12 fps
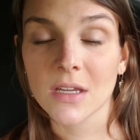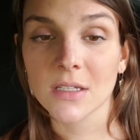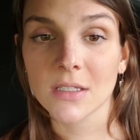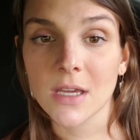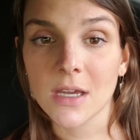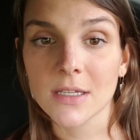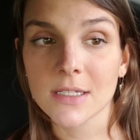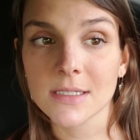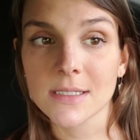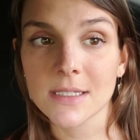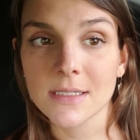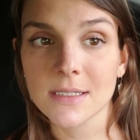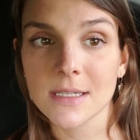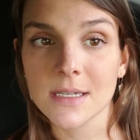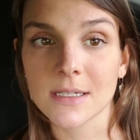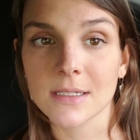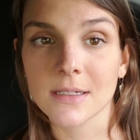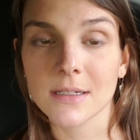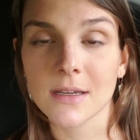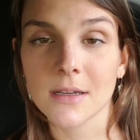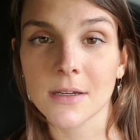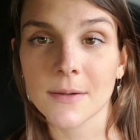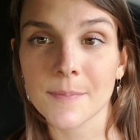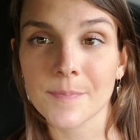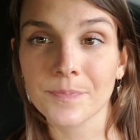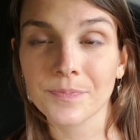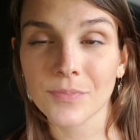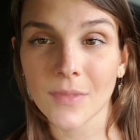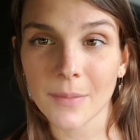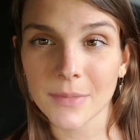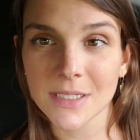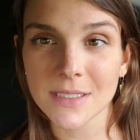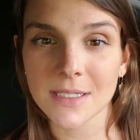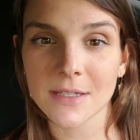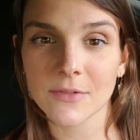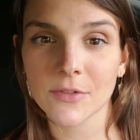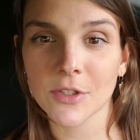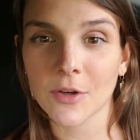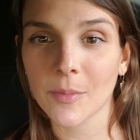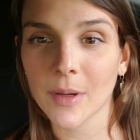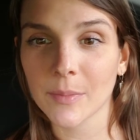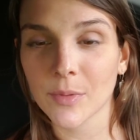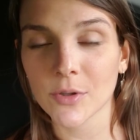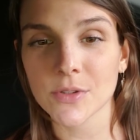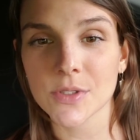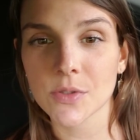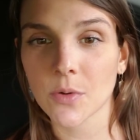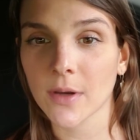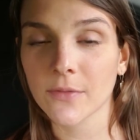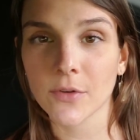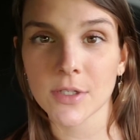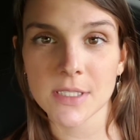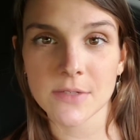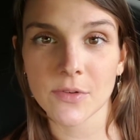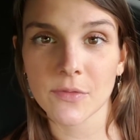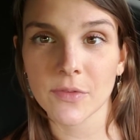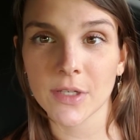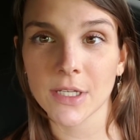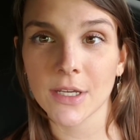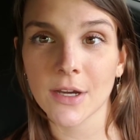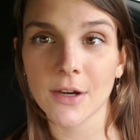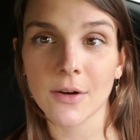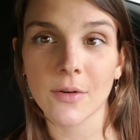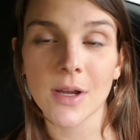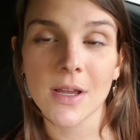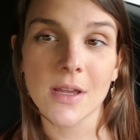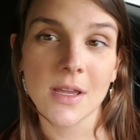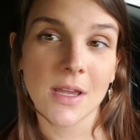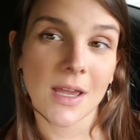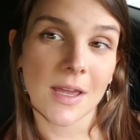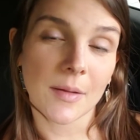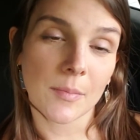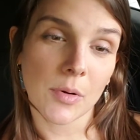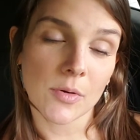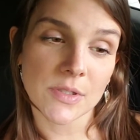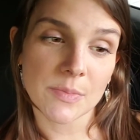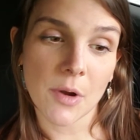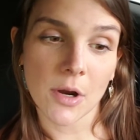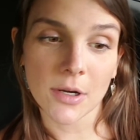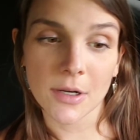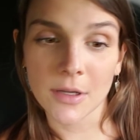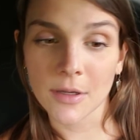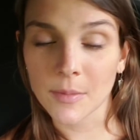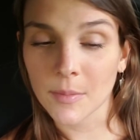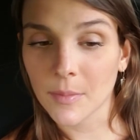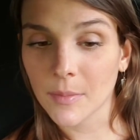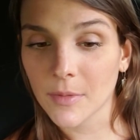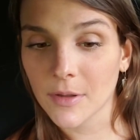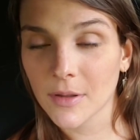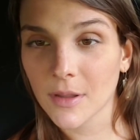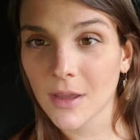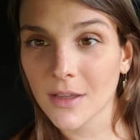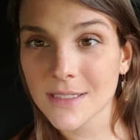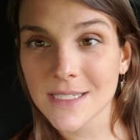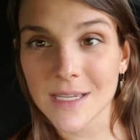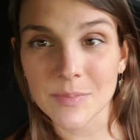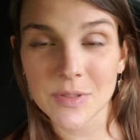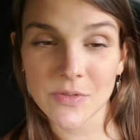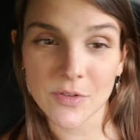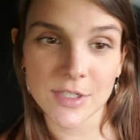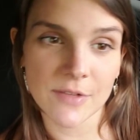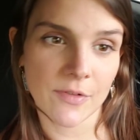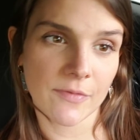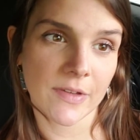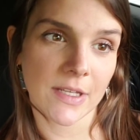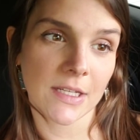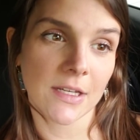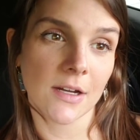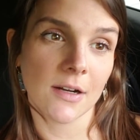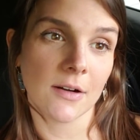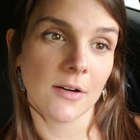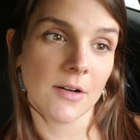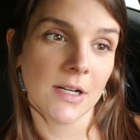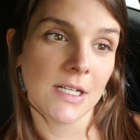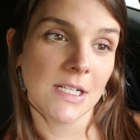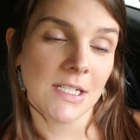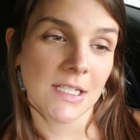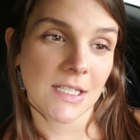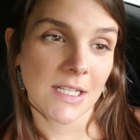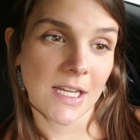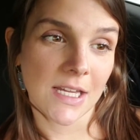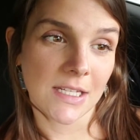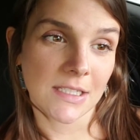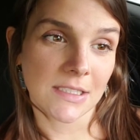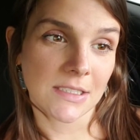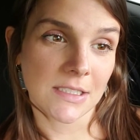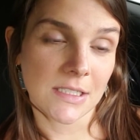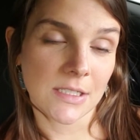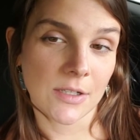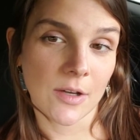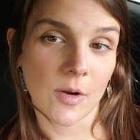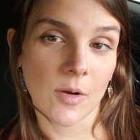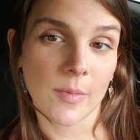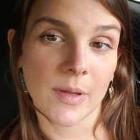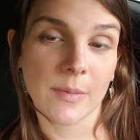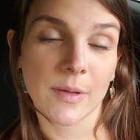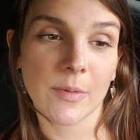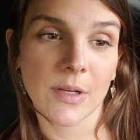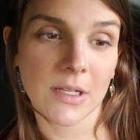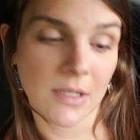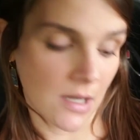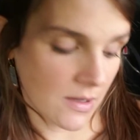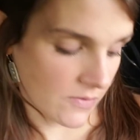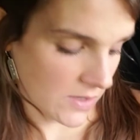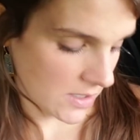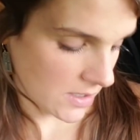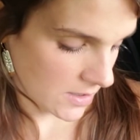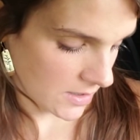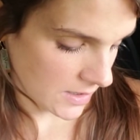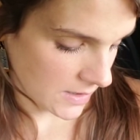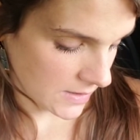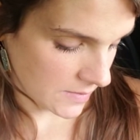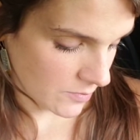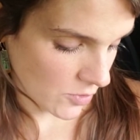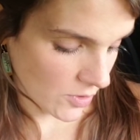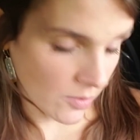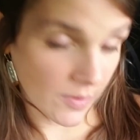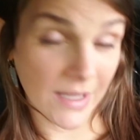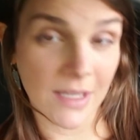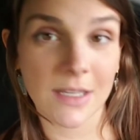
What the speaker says: yeah, I guess that's it. I'm gonna save, you know, my birth story for a different video, and postpartum tips for a different video, and, you know, maybe when Anavi is more awake,